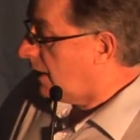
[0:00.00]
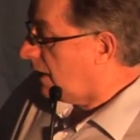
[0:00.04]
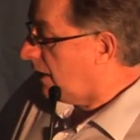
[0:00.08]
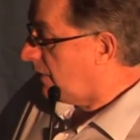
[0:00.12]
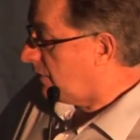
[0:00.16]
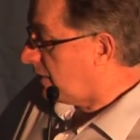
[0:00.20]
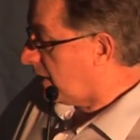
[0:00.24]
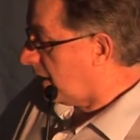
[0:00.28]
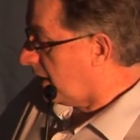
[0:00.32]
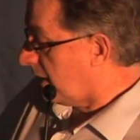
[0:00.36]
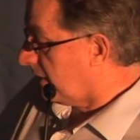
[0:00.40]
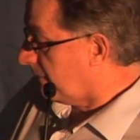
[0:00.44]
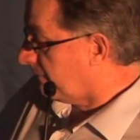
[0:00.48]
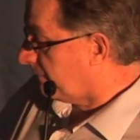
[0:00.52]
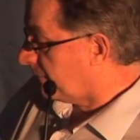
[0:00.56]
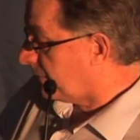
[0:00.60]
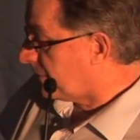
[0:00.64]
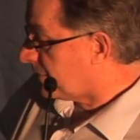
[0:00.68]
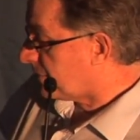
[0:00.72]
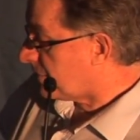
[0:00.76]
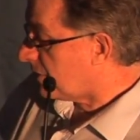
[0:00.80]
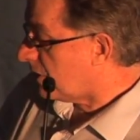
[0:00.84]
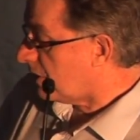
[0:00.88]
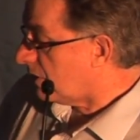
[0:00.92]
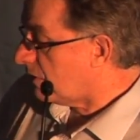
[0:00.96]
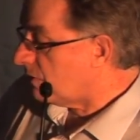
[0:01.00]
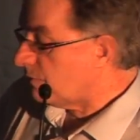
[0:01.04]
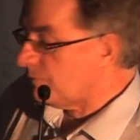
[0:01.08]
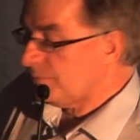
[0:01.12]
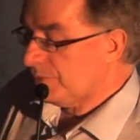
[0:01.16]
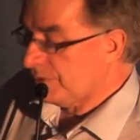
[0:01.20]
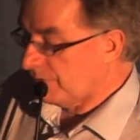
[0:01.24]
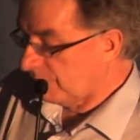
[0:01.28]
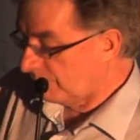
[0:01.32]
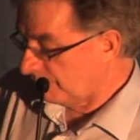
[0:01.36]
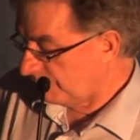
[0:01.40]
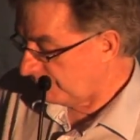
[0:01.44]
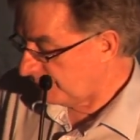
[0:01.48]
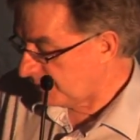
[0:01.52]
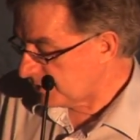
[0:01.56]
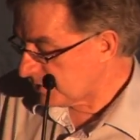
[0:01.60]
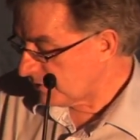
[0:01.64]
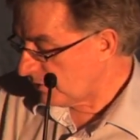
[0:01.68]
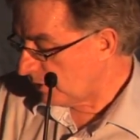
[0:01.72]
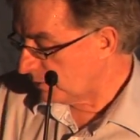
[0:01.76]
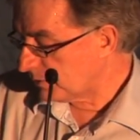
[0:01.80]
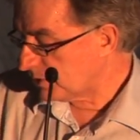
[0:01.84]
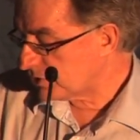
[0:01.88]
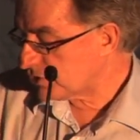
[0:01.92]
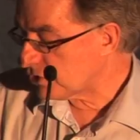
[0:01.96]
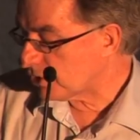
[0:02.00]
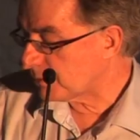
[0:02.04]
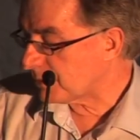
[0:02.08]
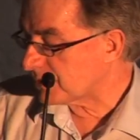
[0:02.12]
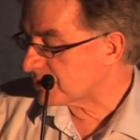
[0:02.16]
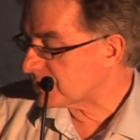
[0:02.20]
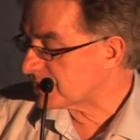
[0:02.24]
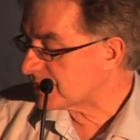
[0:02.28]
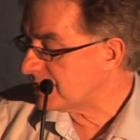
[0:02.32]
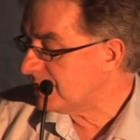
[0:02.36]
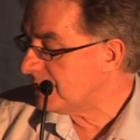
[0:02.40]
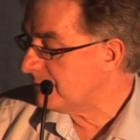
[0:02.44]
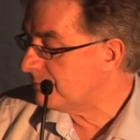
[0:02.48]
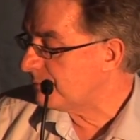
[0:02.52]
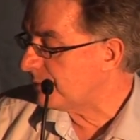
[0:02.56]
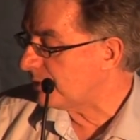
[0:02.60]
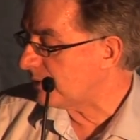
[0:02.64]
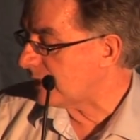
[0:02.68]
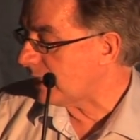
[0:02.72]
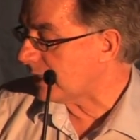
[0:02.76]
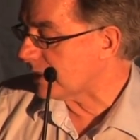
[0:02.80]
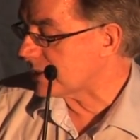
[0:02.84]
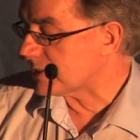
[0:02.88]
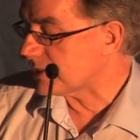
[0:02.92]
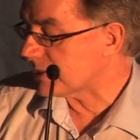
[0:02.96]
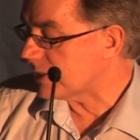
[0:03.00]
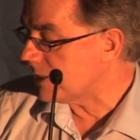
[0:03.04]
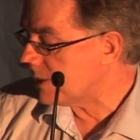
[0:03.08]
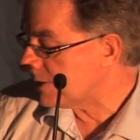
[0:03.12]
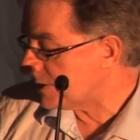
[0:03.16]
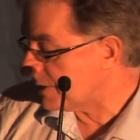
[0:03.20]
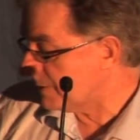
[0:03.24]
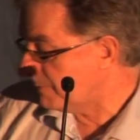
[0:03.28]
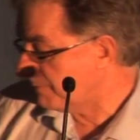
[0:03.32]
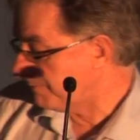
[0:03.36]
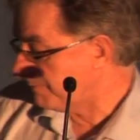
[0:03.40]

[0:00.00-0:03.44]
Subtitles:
Okay, so first of all, I'm going to talk about sleep paralysis.